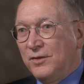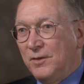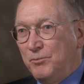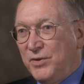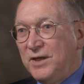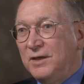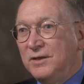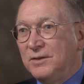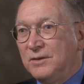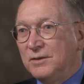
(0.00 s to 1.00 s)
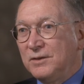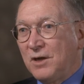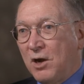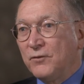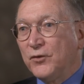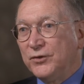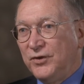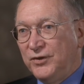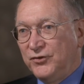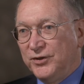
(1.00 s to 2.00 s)
the big
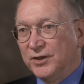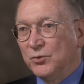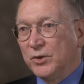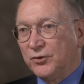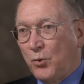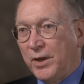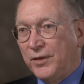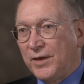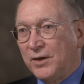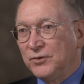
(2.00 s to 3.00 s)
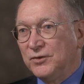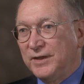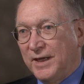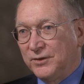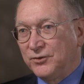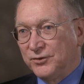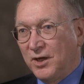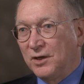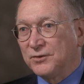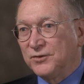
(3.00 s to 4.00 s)
conference each year where 20,000 cancer
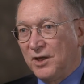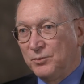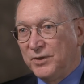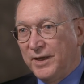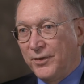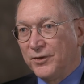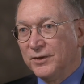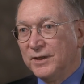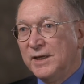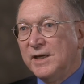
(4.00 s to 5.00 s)
docs come together